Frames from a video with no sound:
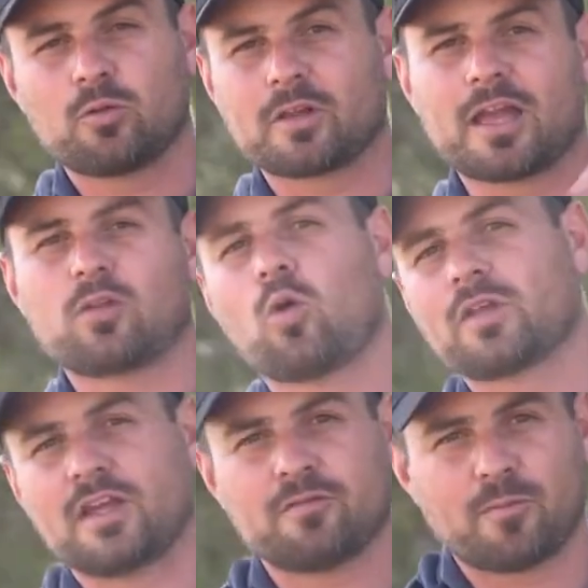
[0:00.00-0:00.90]
you will get
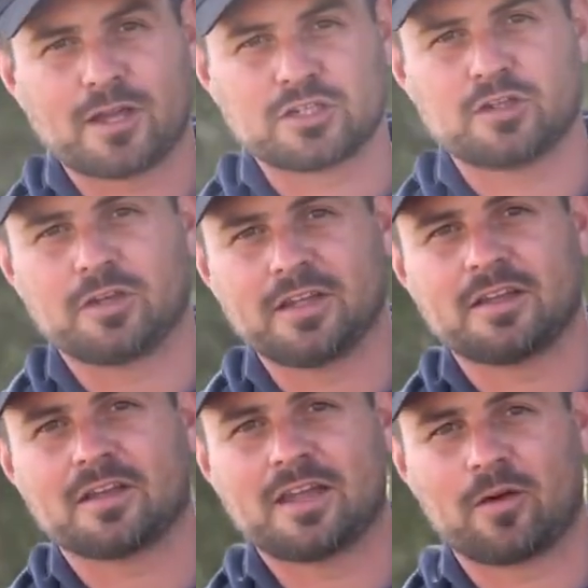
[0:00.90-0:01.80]
all the information you
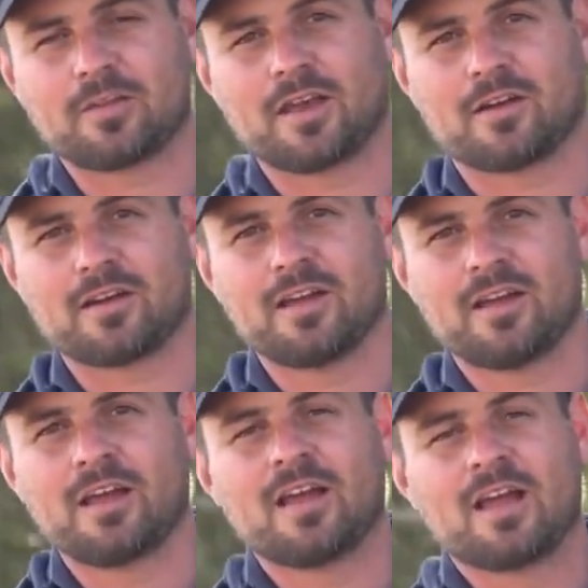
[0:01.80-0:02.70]
need down there.
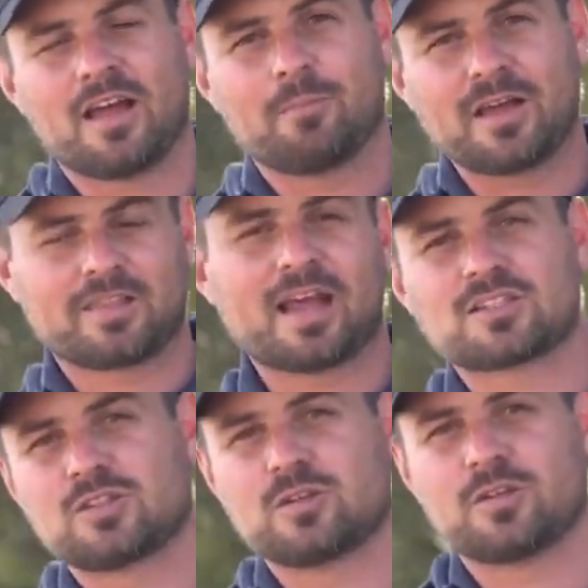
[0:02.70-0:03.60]
A big
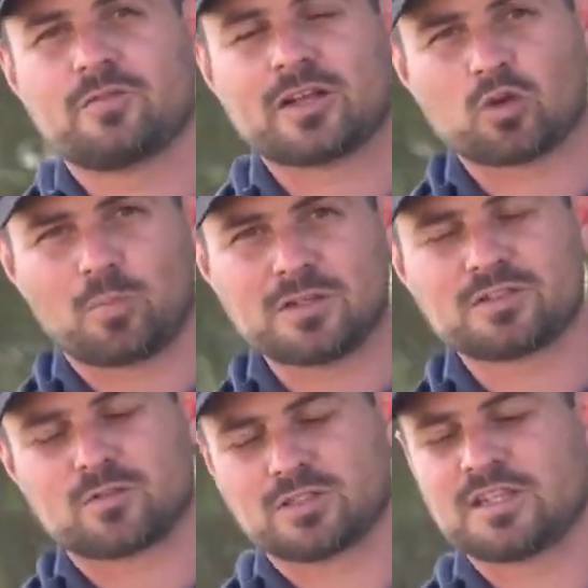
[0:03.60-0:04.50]
thanks to Vector
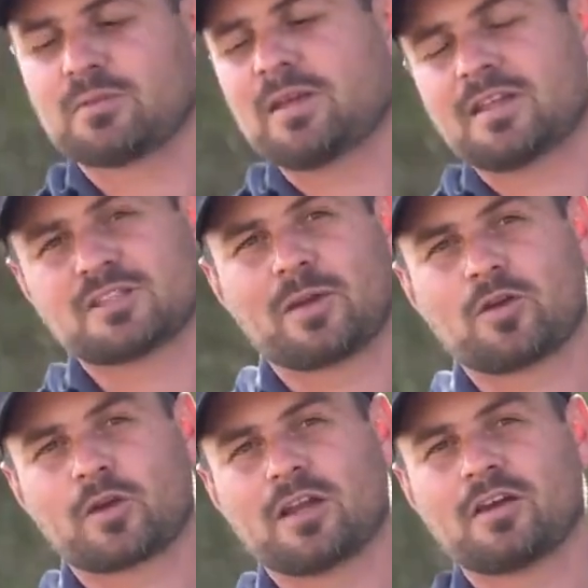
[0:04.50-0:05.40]
Optics for sending me this
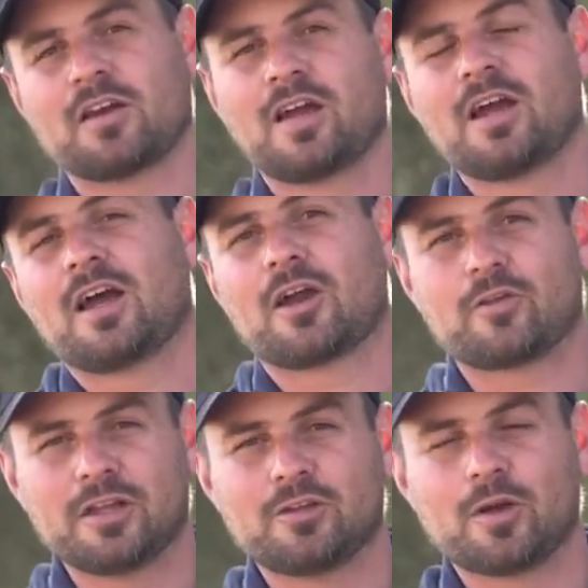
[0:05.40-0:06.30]
binocular. I
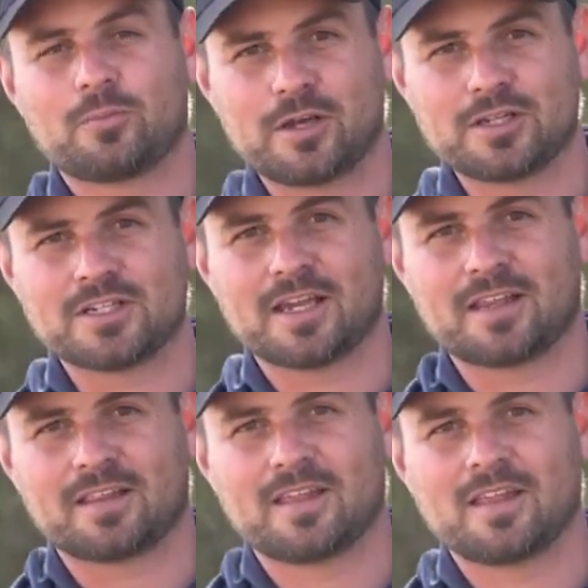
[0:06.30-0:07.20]
really do appreciate
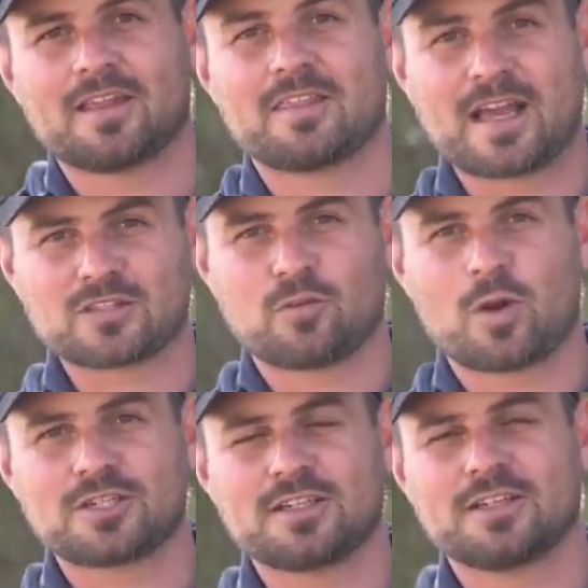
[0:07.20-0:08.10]
it. Thanks for
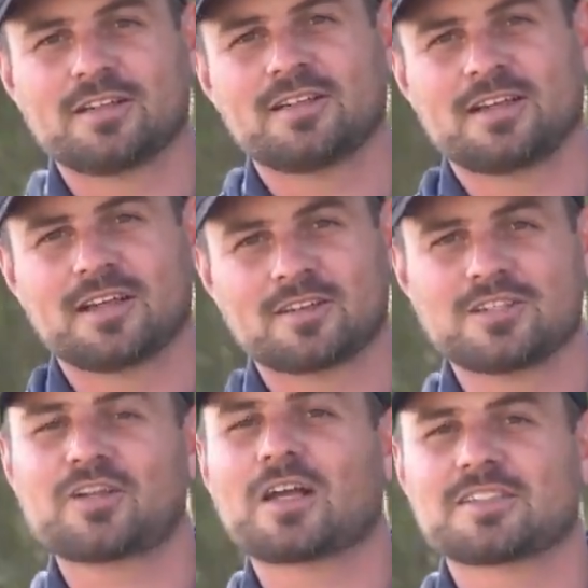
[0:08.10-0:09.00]
watching, and I'll
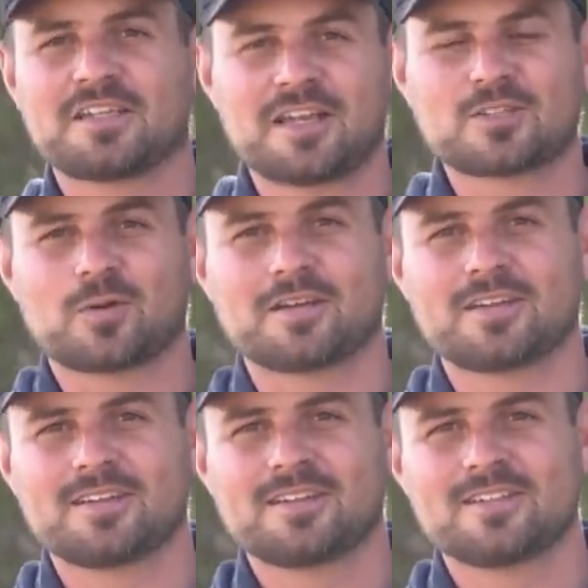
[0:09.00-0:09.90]
see you guys in the next one.
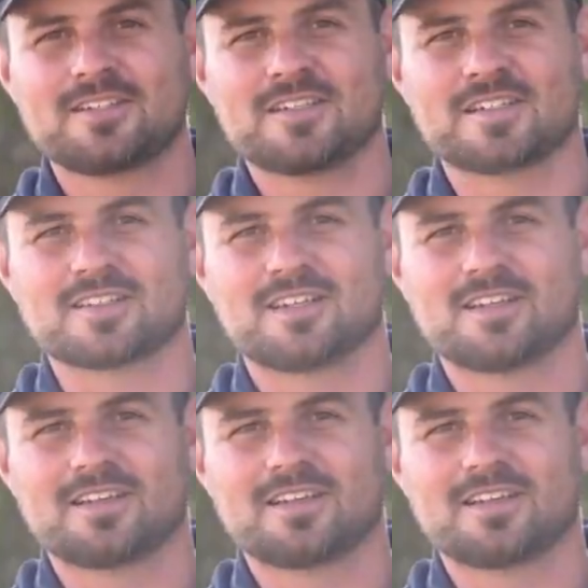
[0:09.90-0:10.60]
Cheers.